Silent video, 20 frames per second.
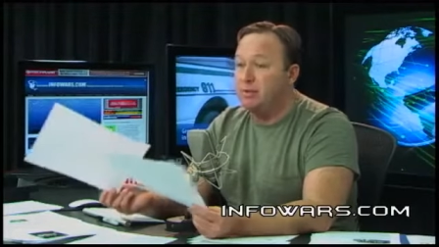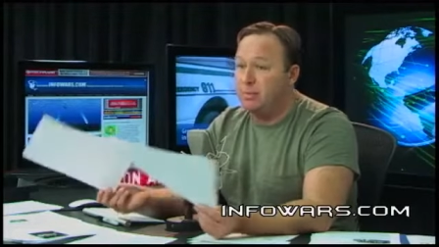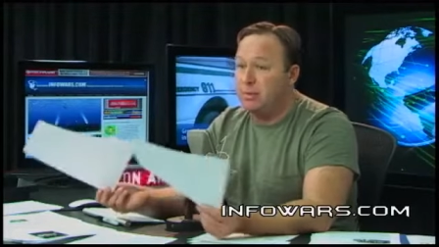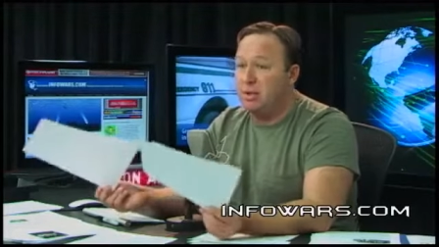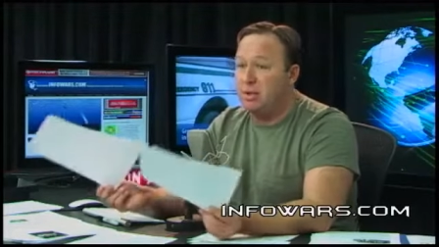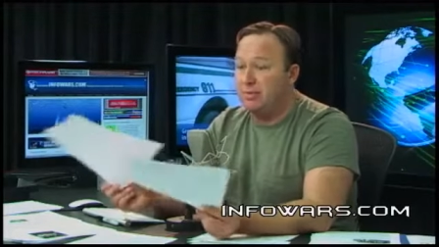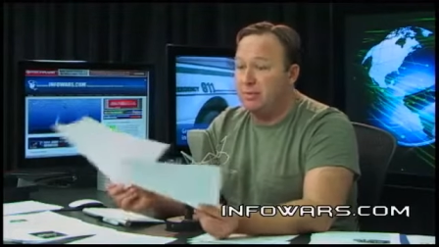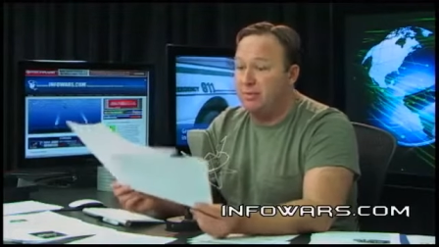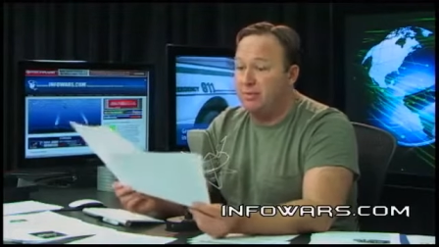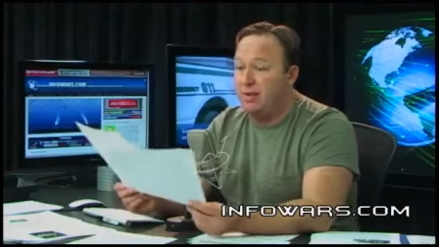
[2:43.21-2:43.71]
have been
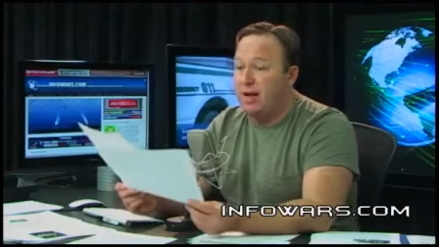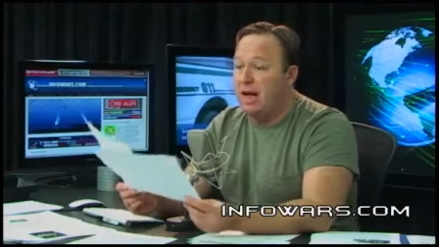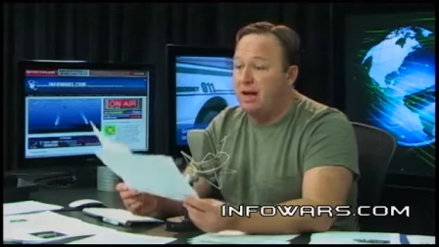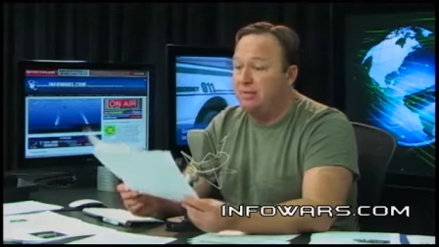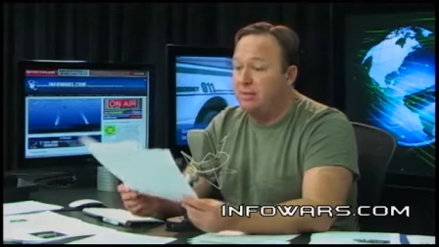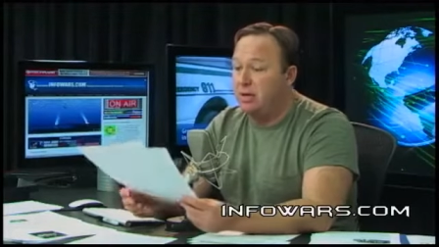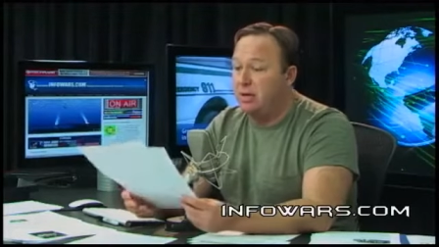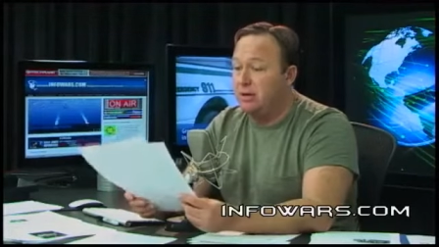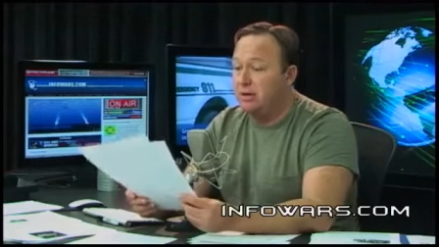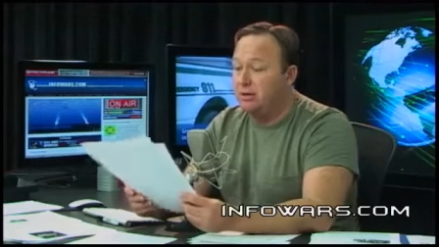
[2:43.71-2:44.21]
telling for
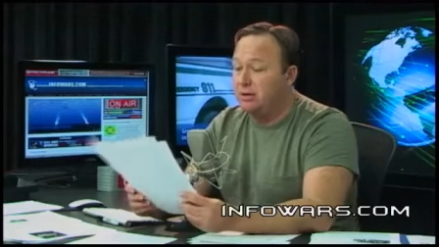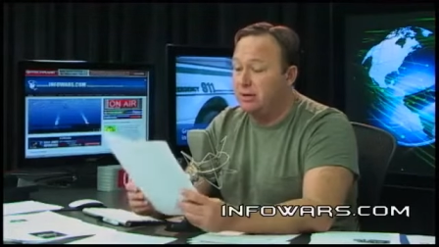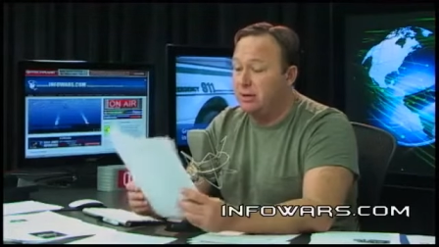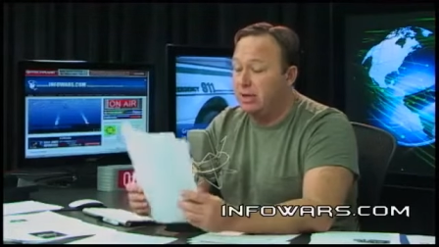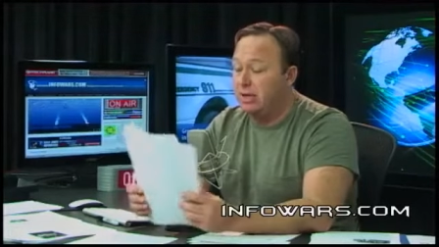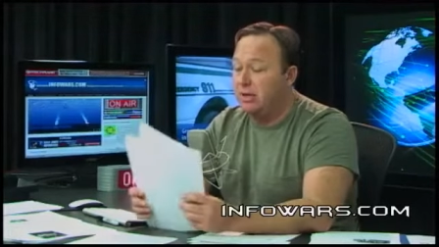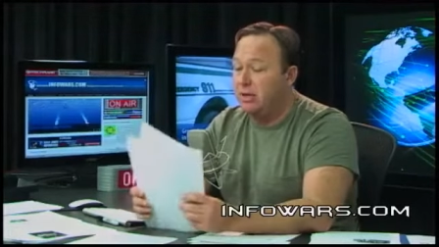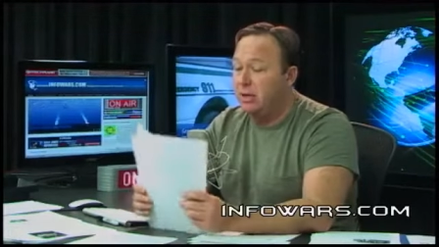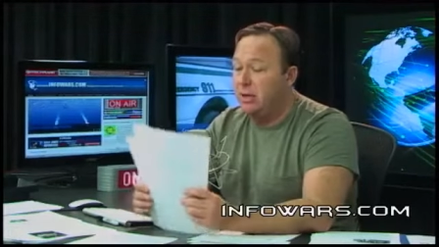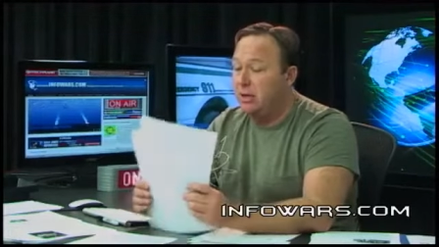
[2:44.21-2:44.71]
five years
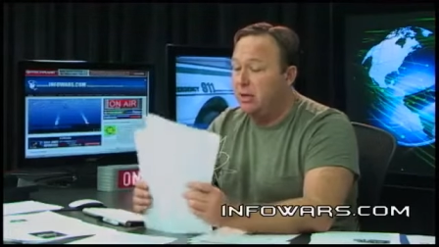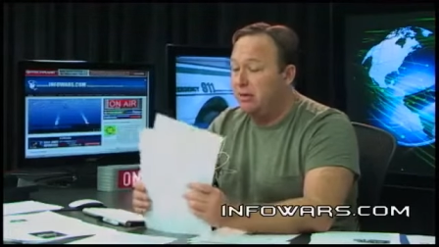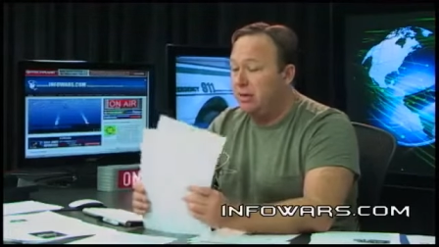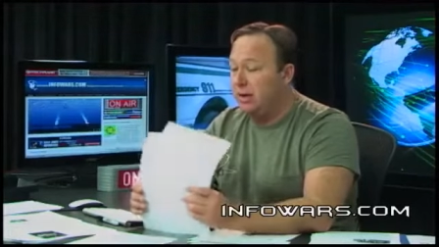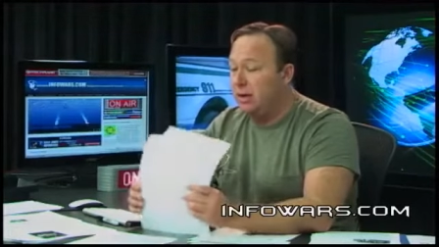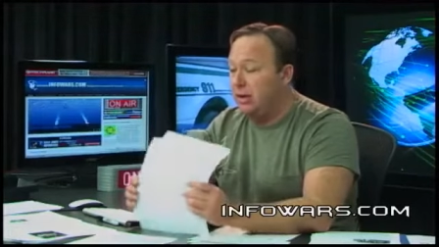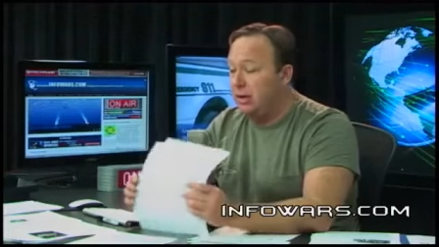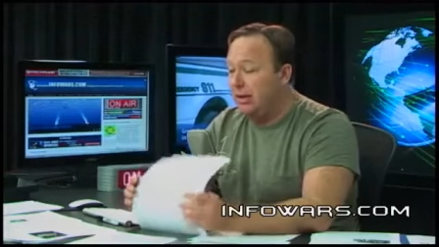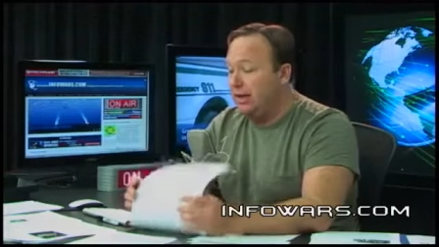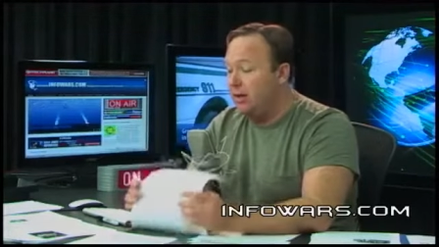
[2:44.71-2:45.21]
that
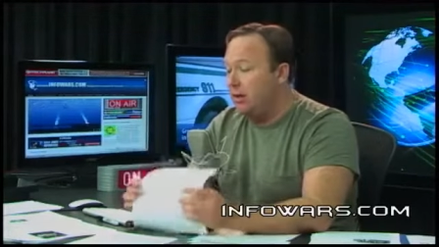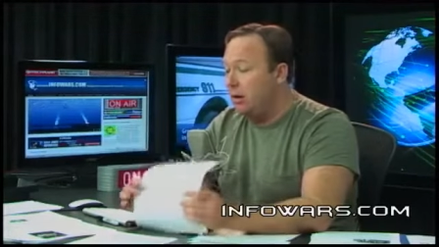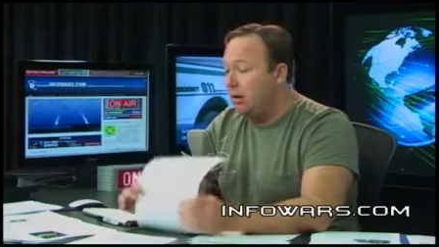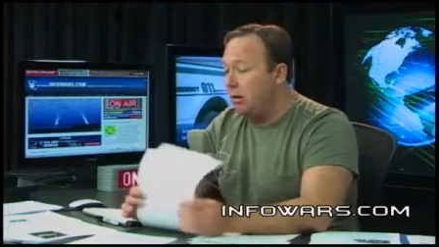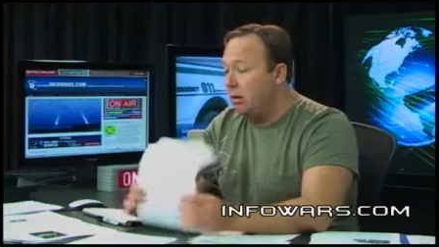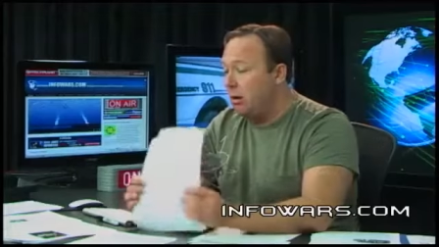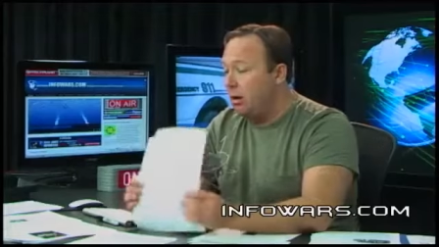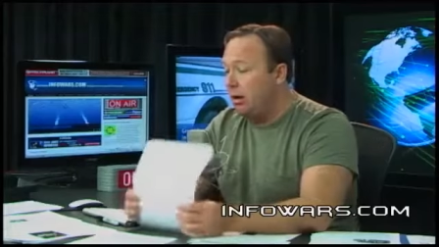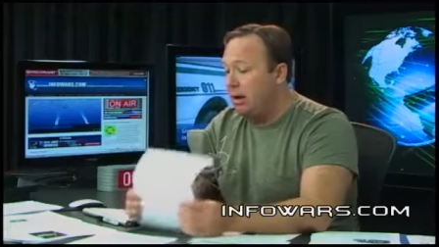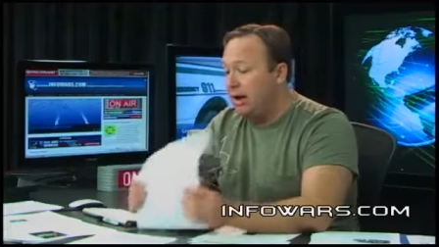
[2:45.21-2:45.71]
the elite
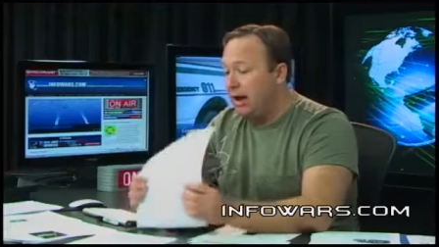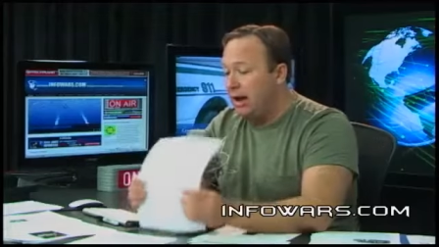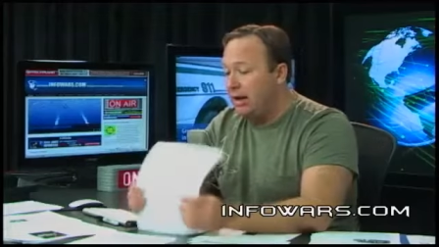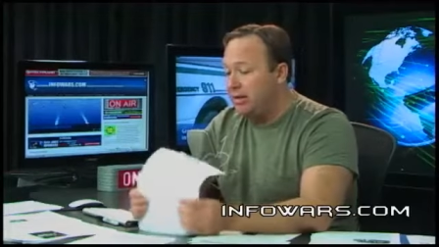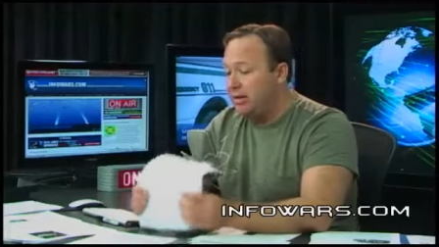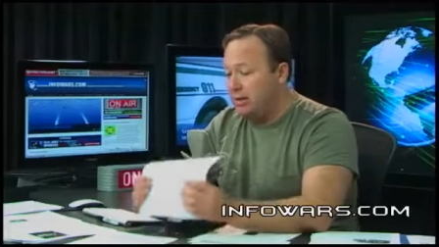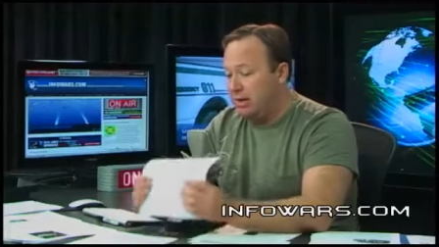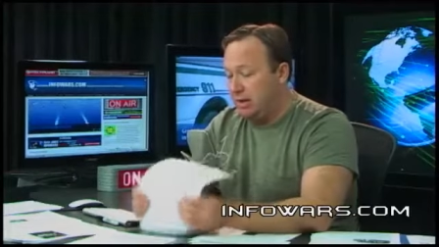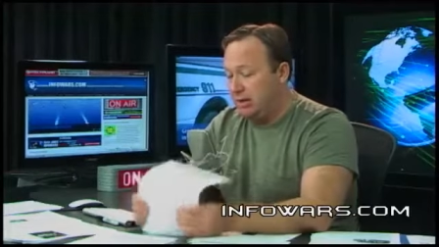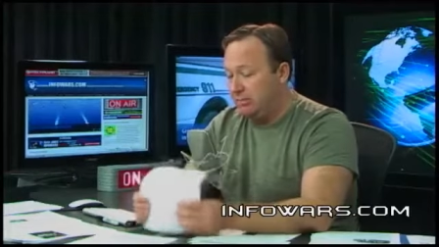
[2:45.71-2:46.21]
are all
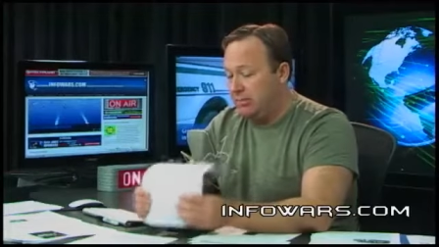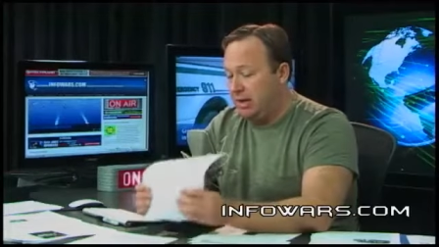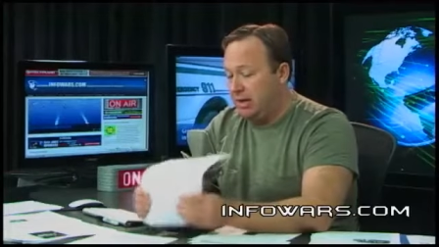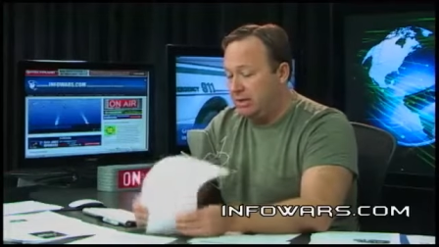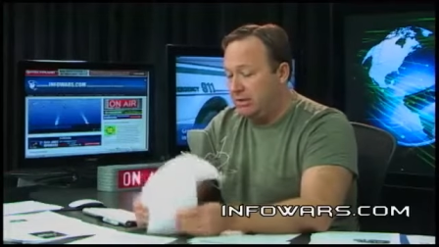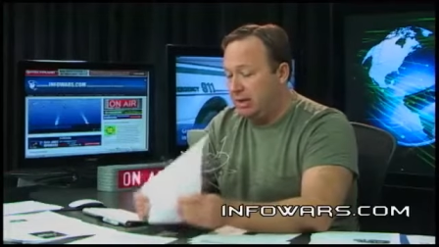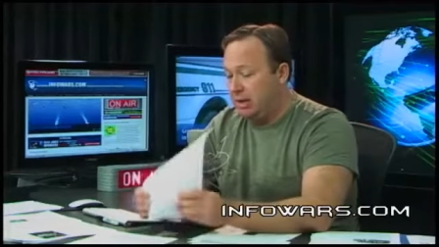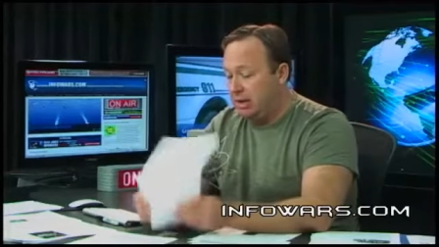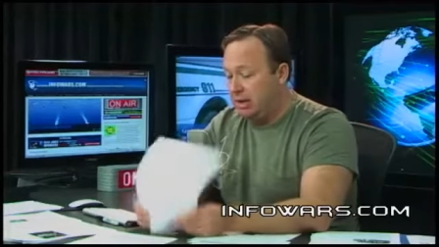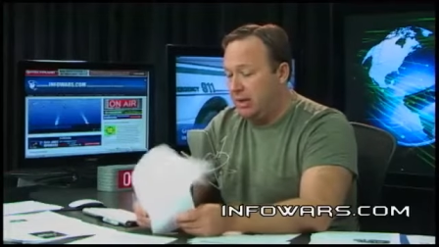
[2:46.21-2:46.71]
exiting,
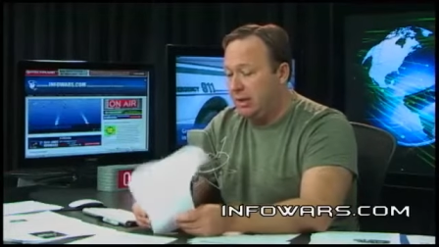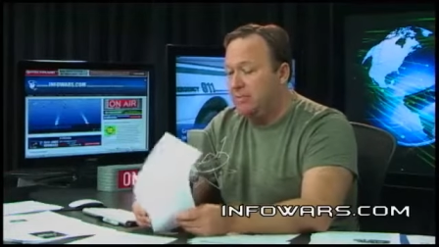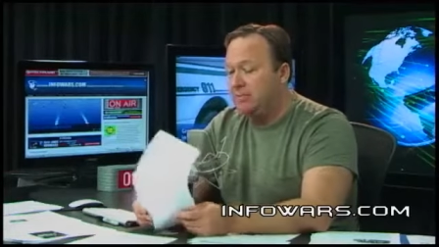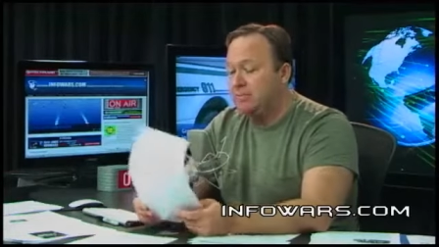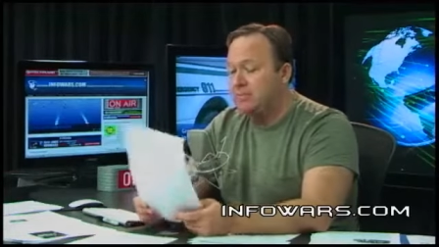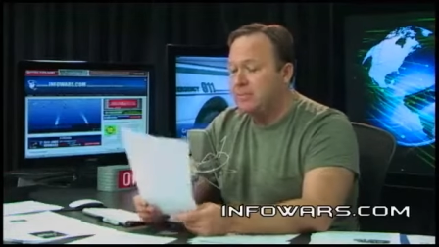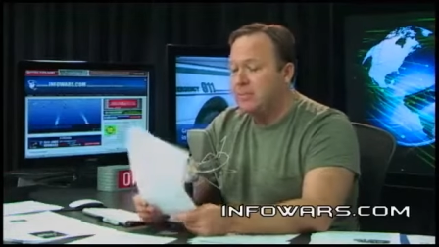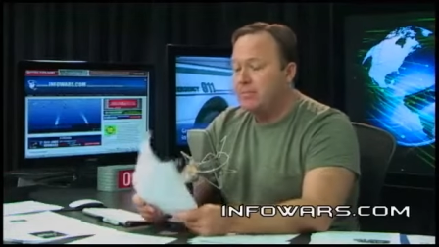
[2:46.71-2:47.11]
basically.